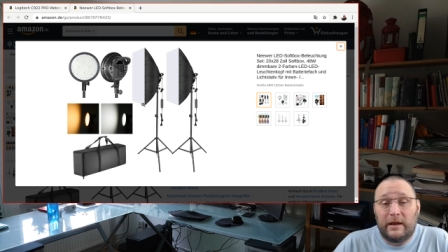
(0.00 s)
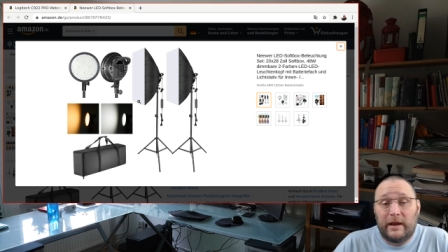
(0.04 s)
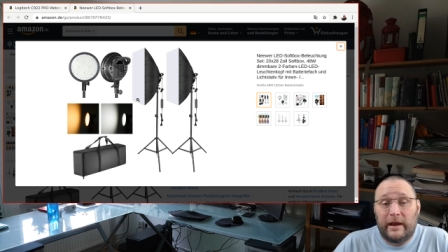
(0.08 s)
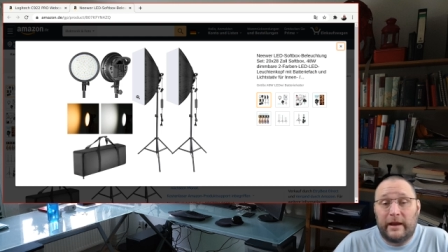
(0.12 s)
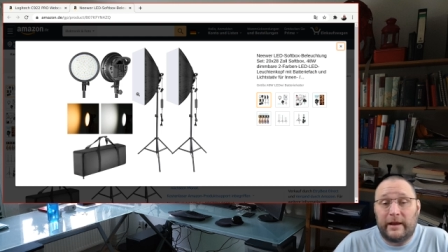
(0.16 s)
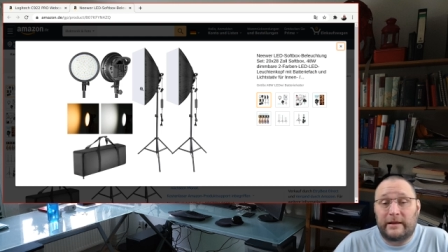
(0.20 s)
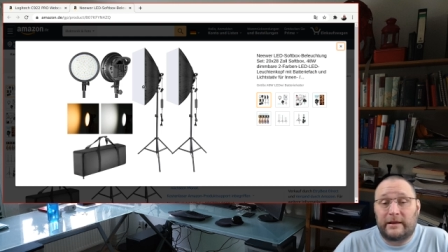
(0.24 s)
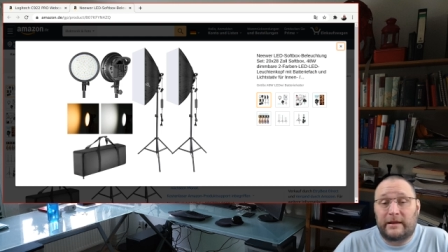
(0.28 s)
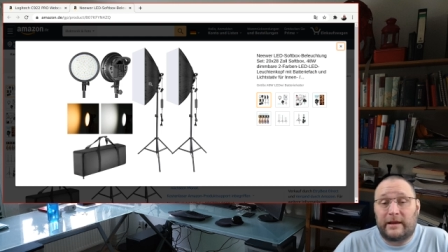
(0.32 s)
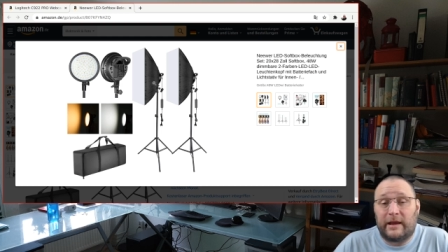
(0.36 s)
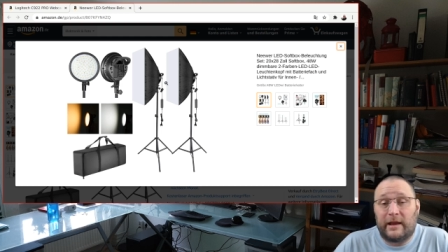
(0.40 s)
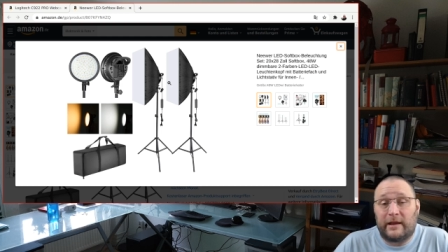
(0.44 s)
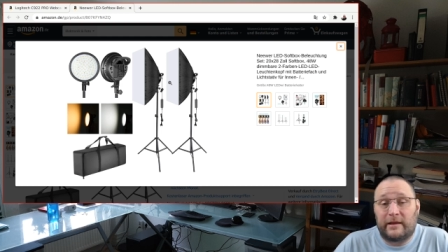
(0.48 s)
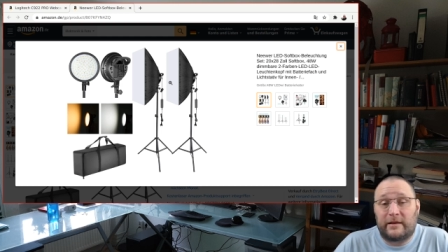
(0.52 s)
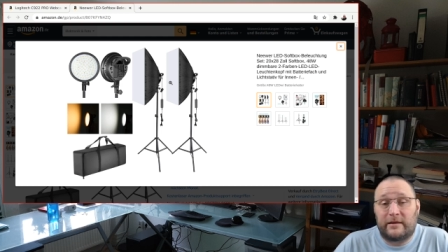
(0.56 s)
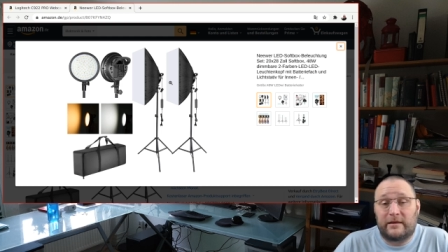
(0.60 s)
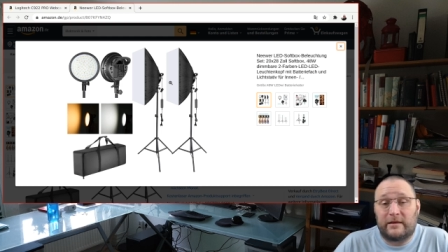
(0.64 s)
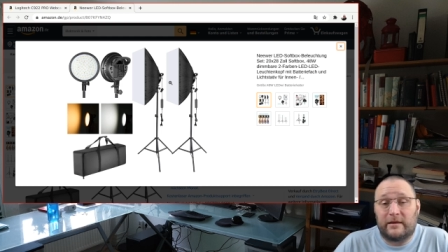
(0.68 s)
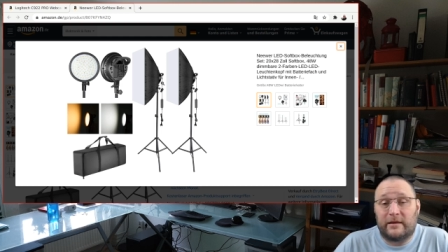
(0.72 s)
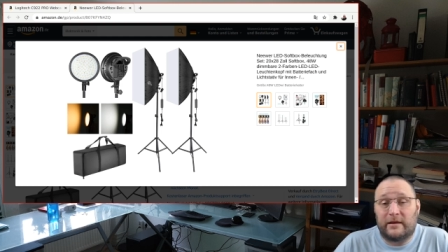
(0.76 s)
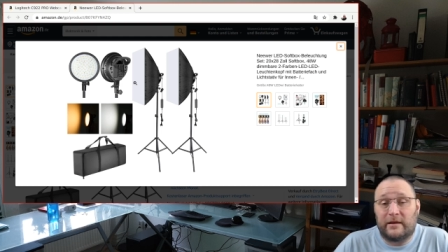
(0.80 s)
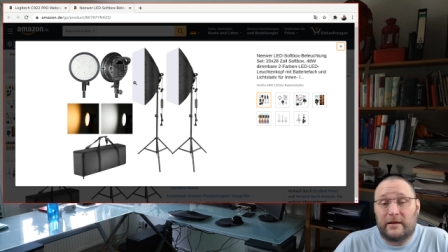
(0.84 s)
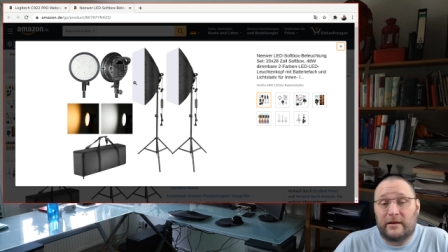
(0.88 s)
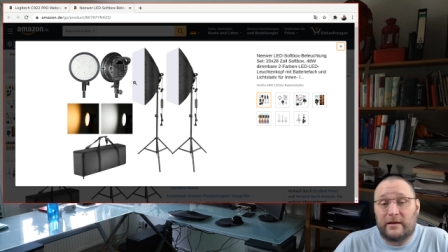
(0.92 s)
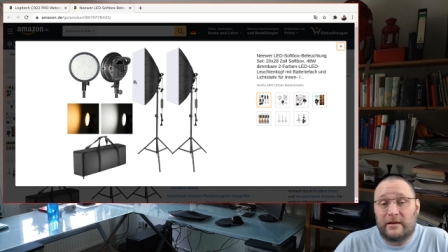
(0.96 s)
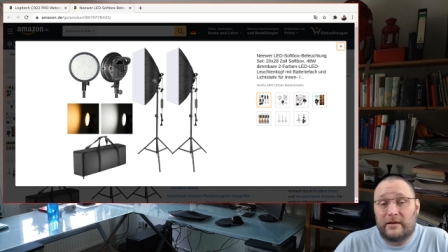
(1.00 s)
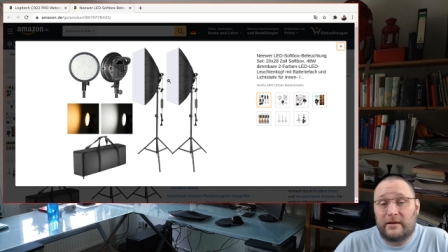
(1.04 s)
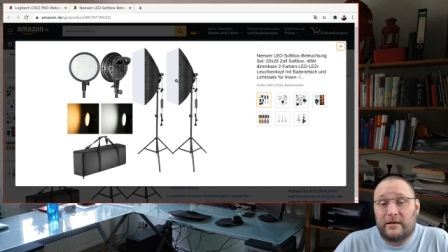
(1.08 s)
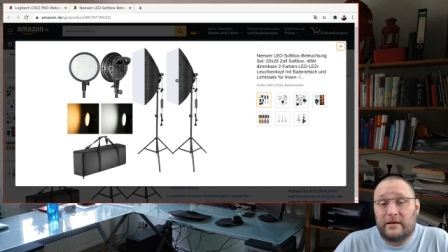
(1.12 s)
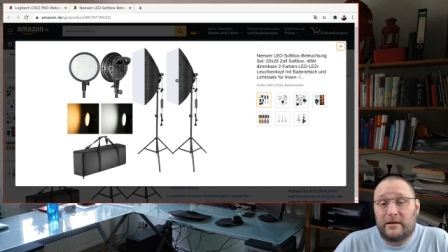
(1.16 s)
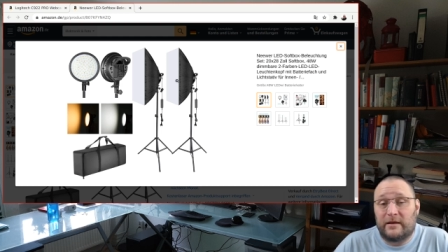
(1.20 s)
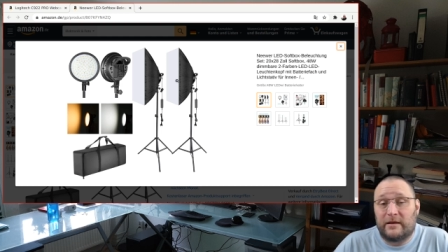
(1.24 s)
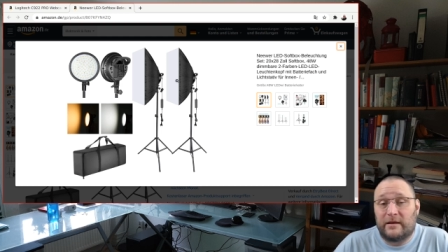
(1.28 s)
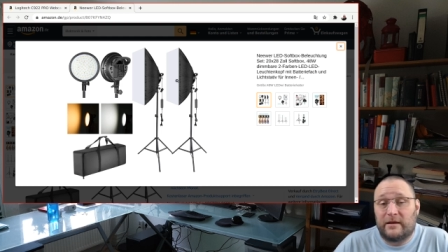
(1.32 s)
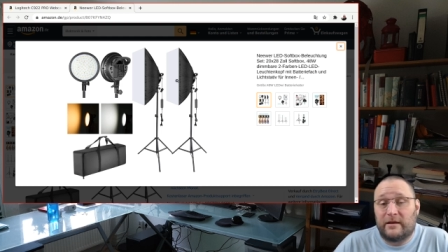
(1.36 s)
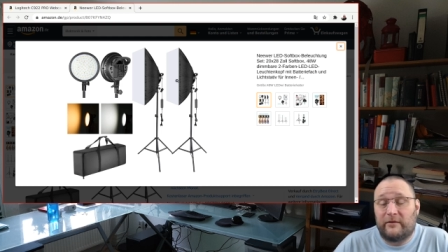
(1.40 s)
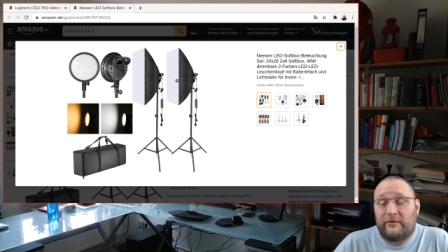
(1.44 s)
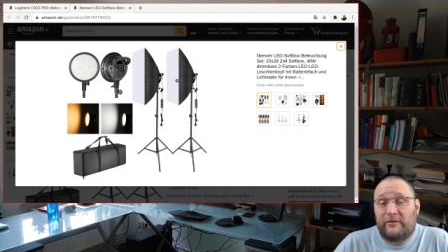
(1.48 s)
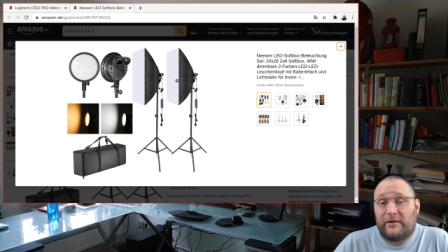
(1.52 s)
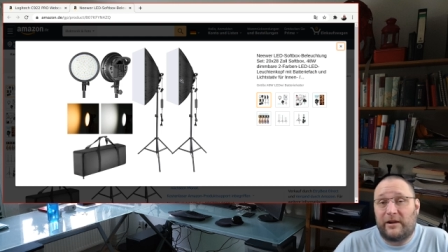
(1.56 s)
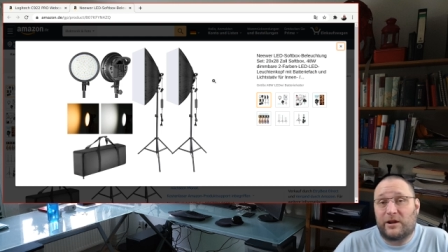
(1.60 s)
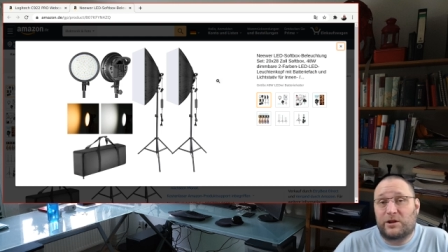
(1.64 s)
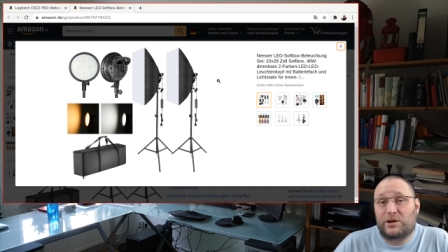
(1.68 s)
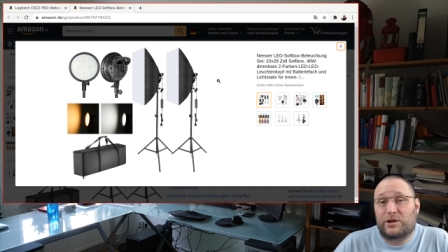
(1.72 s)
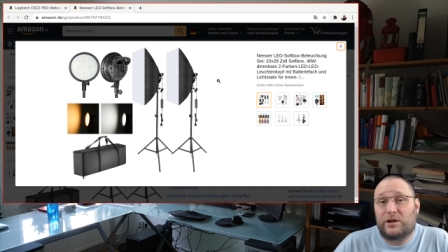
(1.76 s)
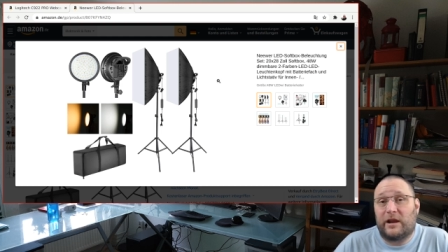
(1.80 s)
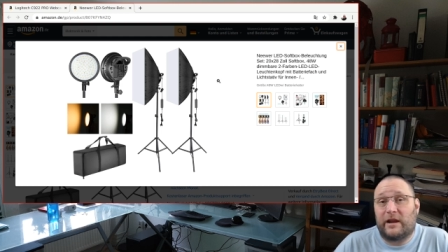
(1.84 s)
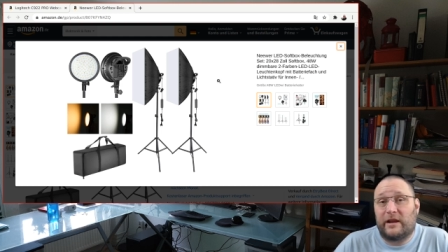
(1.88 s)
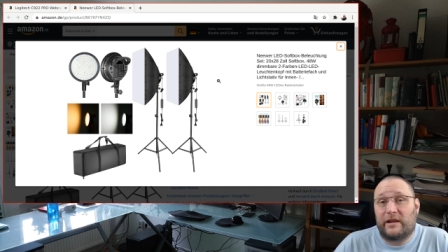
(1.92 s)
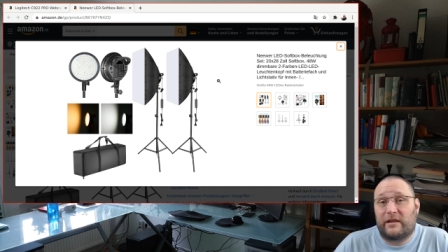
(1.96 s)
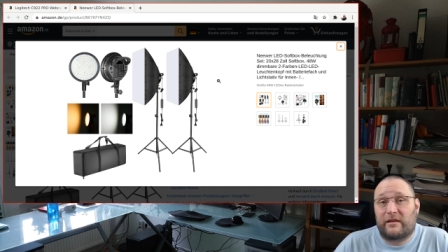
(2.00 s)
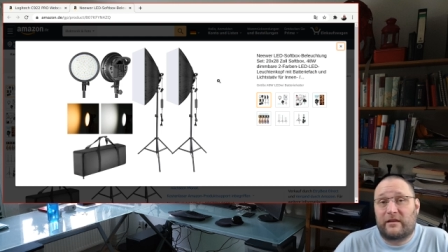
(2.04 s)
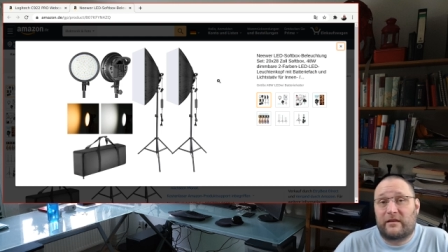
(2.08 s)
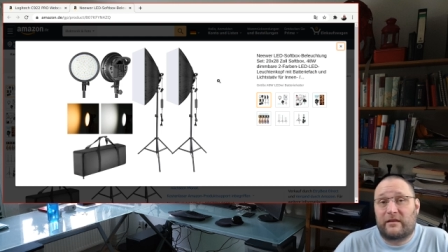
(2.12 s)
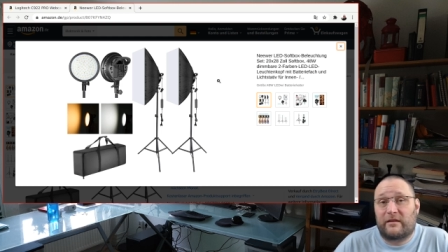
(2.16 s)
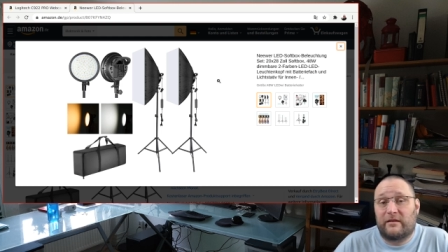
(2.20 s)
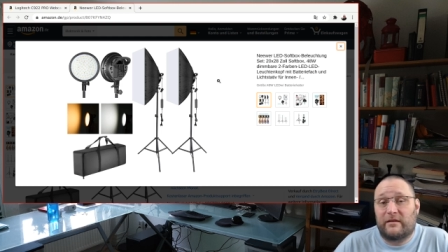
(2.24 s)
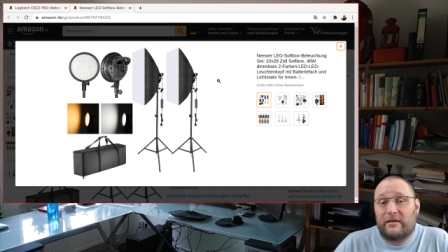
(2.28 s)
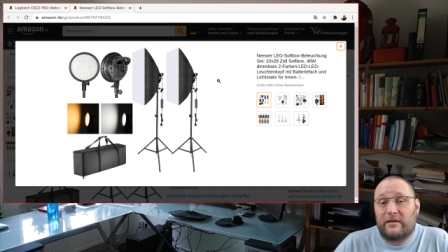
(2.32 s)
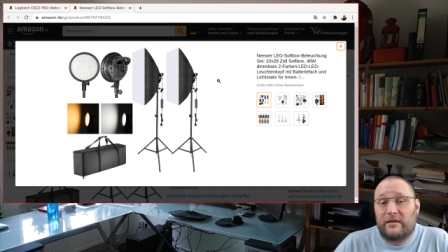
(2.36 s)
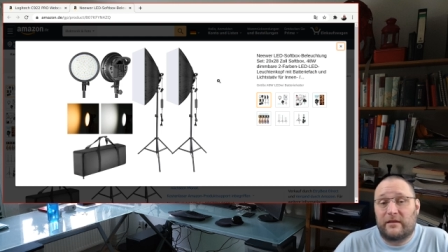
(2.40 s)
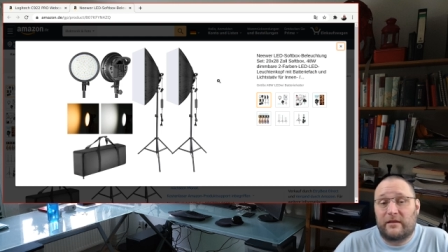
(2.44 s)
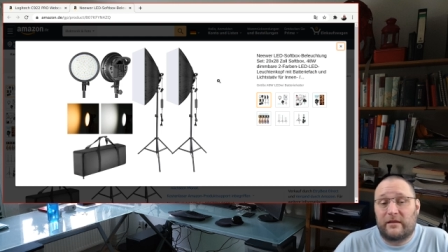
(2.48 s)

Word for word: and get uh, flashlights,